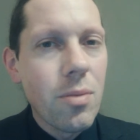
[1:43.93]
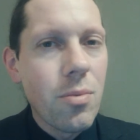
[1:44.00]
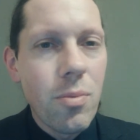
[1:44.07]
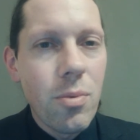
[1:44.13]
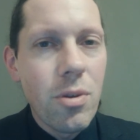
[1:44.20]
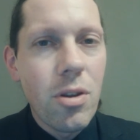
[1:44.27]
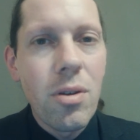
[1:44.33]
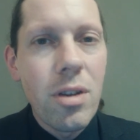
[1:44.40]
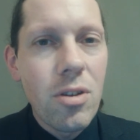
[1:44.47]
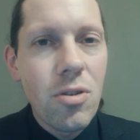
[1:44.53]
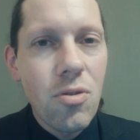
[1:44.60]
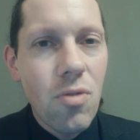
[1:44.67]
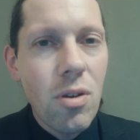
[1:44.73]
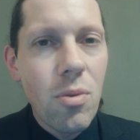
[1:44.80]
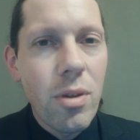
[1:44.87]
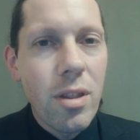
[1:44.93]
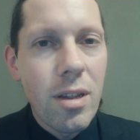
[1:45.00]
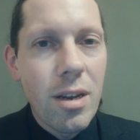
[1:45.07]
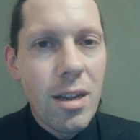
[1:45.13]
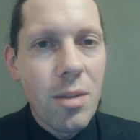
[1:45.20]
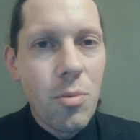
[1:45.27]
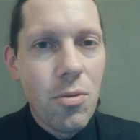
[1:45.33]
We don't need to struggle with it
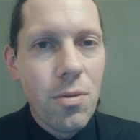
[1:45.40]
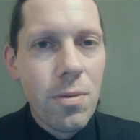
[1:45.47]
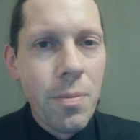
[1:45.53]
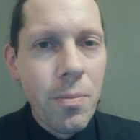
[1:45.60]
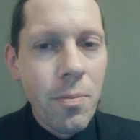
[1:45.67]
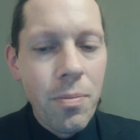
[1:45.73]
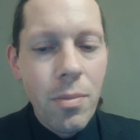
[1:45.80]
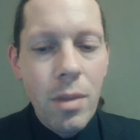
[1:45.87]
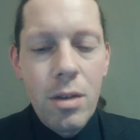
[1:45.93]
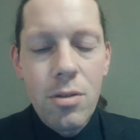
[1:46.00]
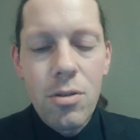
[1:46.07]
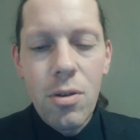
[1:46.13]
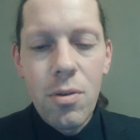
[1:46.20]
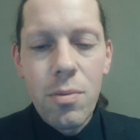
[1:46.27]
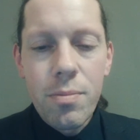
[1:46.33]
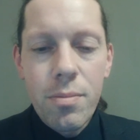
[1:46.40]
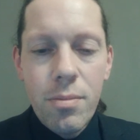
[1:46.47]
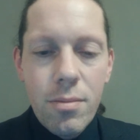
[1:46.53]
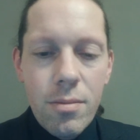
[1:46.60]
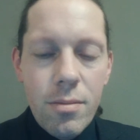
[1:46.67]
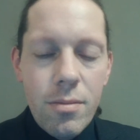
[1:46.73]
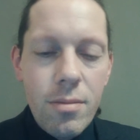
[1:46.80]
anymore. So,
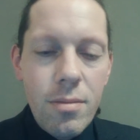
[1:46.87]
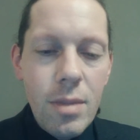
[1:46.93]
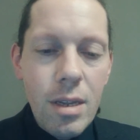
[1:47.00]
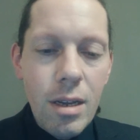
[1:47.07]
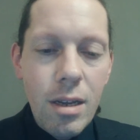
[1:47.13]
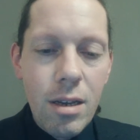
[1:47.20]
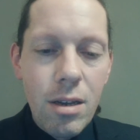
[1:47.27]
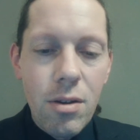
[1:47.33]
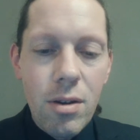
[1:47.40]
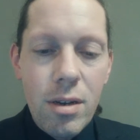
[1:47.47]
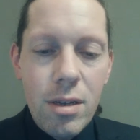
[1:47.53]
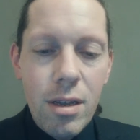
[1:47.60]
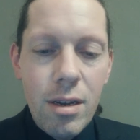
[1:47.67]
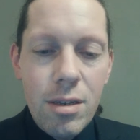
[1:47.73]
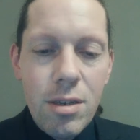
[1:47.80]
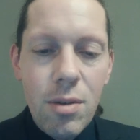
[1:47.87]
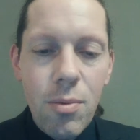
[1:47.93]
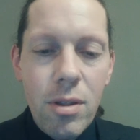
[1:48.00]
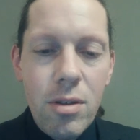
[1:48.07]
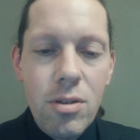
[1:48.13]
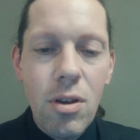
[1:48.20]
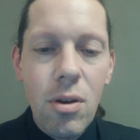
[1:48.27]
let's see
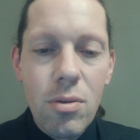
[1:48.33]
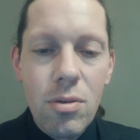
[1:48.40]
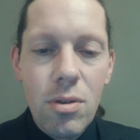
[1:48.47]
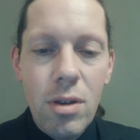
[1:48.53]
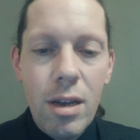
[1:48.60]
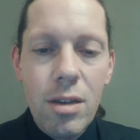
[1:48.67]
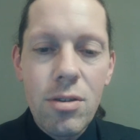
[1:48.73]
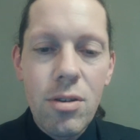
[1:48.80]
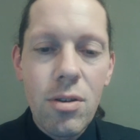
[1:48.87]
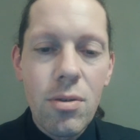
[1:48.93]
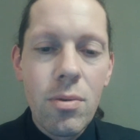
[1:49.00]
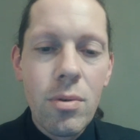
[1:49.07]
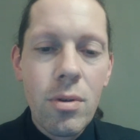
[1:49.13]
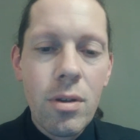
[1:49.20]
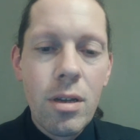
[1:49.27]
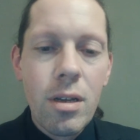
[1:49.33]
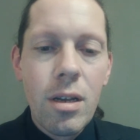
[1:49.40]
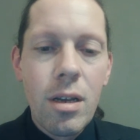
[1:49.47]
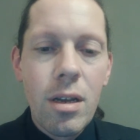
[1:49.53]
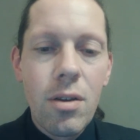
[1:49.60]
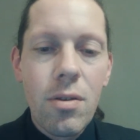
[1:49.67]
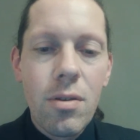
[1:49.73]
where this goes. Okay, so,
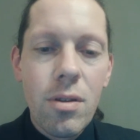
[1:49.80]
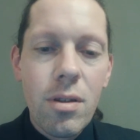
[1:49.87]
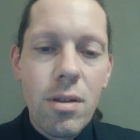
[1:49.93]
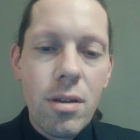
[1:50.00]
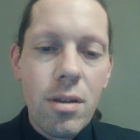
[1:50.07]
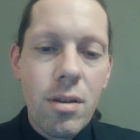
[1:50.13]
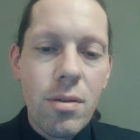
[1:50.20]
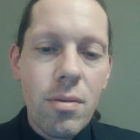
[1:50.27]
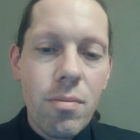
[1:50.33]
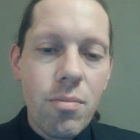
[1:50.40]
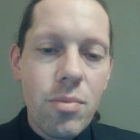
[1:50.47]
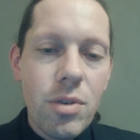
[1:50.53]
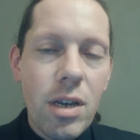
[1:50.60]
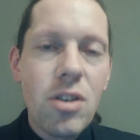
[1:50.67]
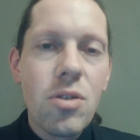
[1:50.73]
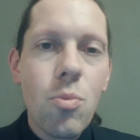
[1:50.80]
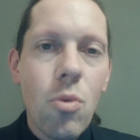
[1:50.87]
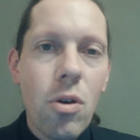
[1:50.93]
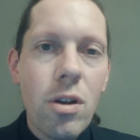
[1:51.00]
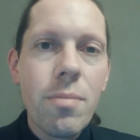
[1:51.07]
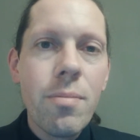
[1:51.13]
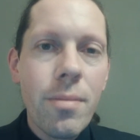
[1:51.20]
section
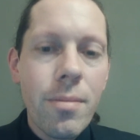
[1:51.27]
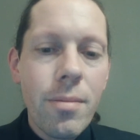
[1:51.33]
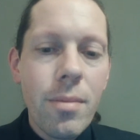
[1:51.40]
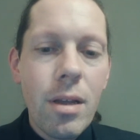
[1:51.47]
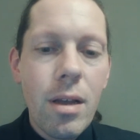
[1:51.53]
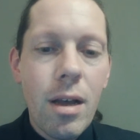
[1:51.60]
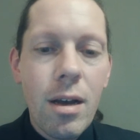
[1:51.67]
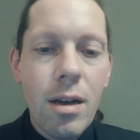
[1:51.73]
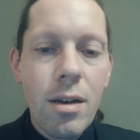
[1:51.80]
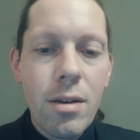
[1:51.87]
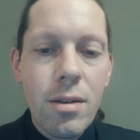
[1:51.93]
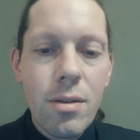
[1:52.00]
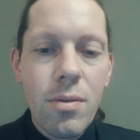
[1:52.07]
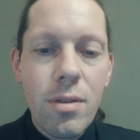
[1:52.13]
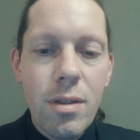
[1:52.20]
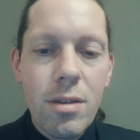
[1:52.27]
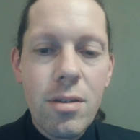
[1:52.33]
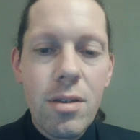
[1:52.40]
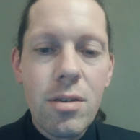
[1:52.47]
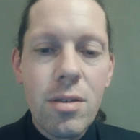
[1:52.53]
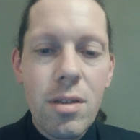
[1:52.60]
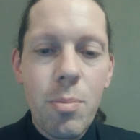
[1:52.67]
1.
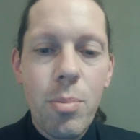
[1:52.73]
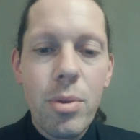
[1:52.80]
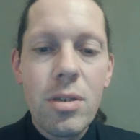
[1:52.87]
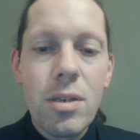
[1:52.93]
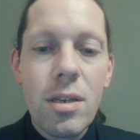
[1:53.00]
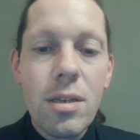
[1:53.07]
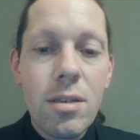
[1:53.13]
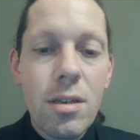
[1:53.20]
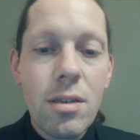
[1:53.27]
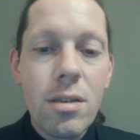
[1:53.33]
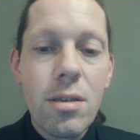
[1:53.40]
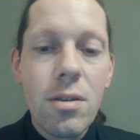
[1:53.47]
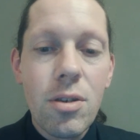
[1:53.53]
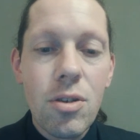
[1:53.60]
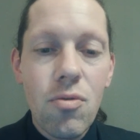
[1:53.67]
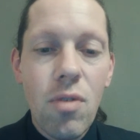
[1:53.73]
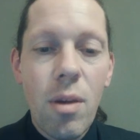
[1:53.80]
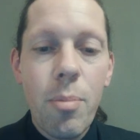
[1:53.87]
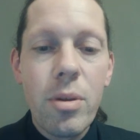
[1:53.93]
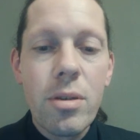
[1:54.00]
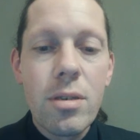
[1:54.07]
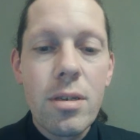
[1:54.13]
This is the persistent
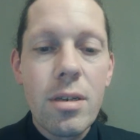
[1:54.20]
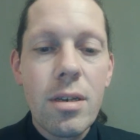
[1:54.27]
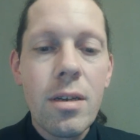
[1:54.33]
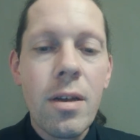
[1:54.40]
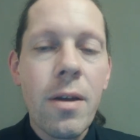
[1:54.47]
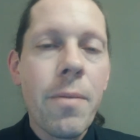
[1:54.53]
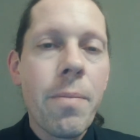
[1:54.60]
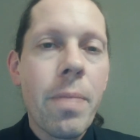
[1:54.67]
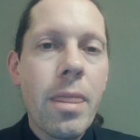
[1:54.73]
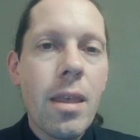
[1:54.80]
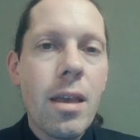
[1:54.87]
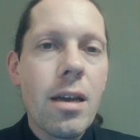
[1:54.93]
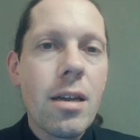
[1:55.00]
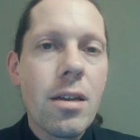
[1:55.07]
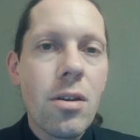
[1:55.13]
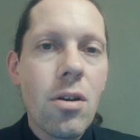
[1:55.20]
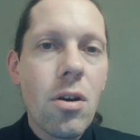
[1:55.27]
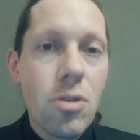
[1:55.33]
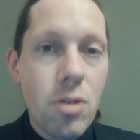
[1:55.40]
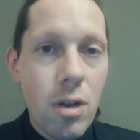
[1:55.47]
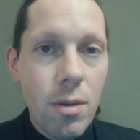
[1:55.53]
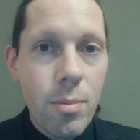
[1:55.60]
discrepancy in
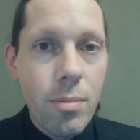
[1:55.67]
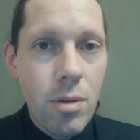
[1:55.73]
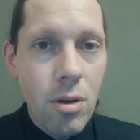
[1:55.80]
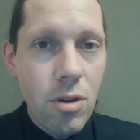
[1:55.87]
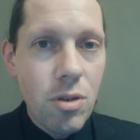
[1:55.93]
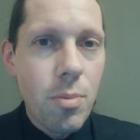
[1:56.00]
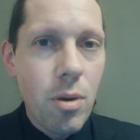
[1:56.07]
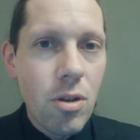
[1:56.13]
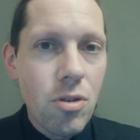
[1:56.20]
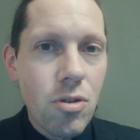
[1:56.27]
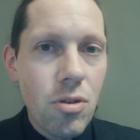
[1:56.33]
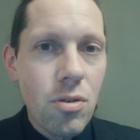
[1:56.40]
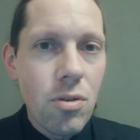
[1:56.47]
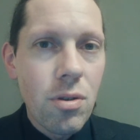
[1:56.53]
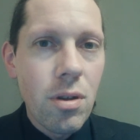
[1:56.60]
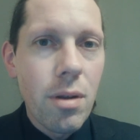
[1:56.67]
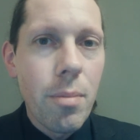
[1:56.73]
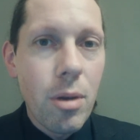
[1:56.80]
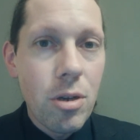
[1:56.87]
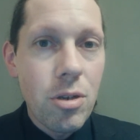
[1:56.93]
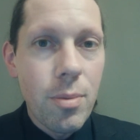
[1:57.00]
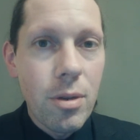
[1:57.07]
cosmological
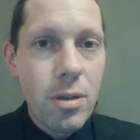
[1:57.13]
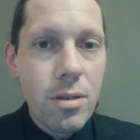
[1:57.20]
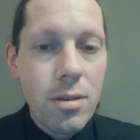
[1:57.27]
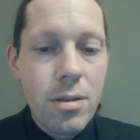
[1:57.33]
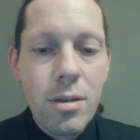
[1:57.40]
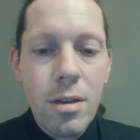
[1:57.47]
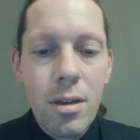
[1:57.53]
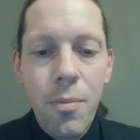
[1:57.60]
measurements.